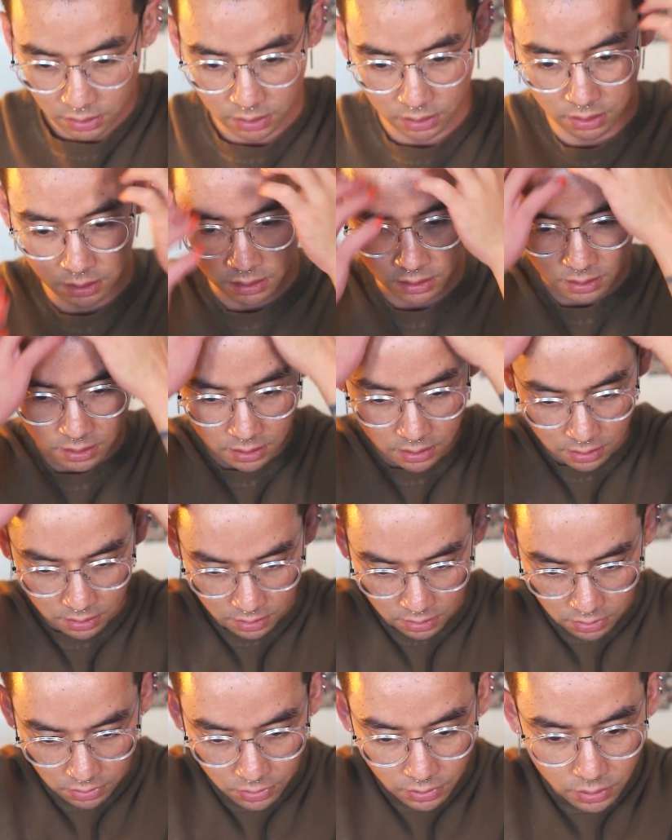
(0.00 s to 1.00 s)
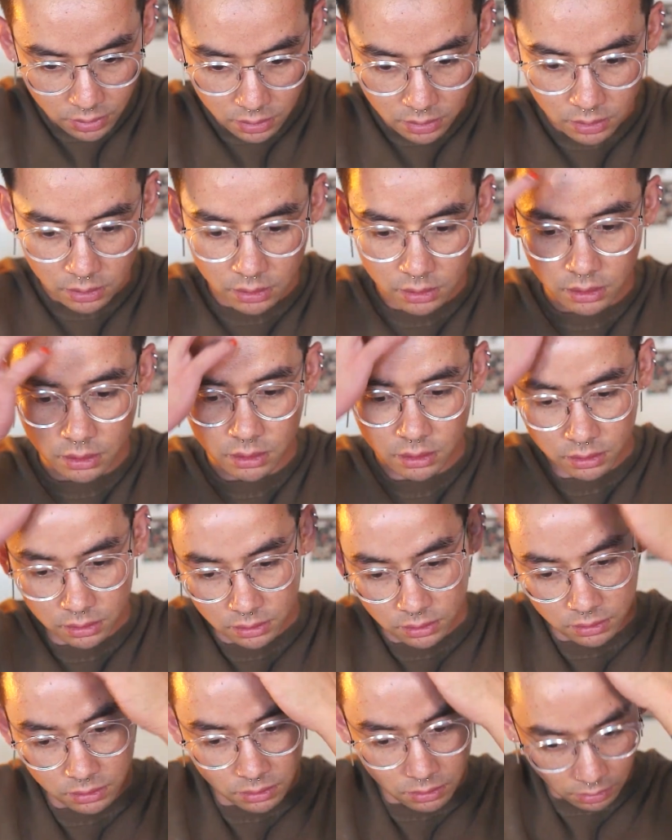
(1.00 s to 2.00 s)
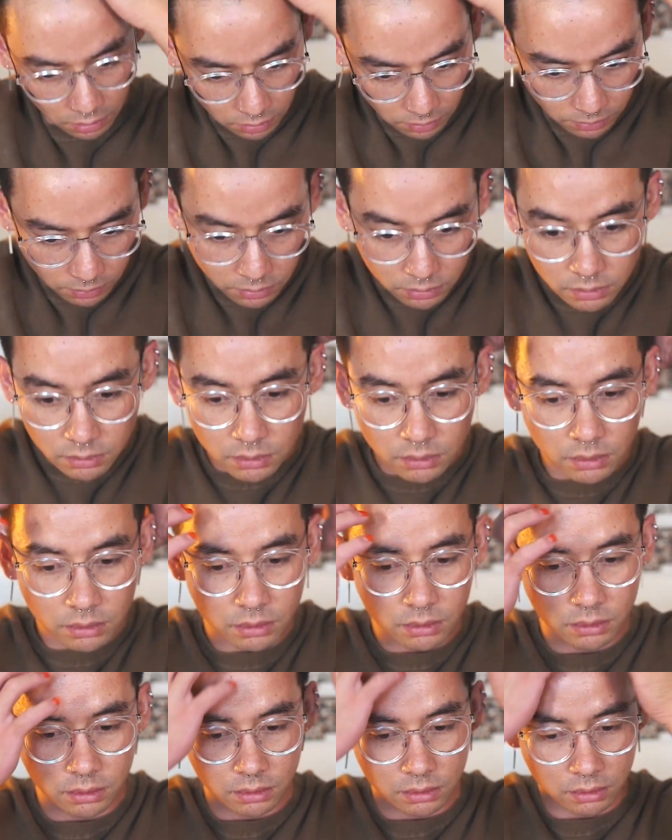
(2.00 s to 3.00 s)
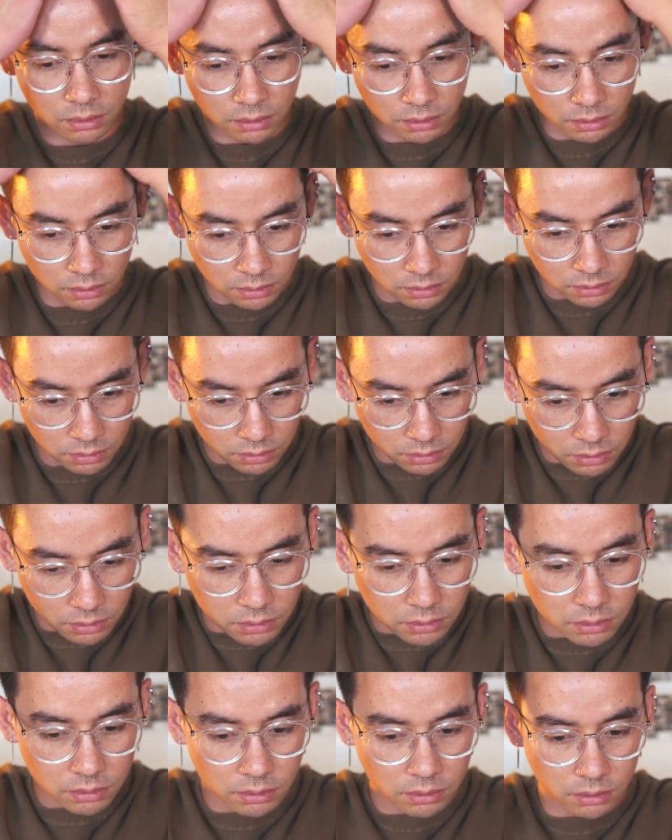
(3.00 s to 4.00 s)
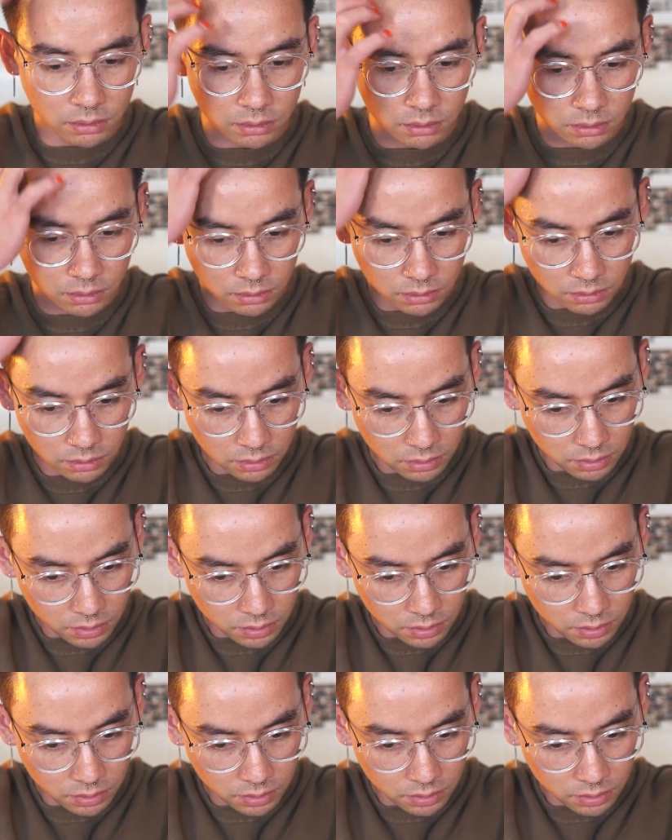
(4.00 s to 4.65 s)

(silence)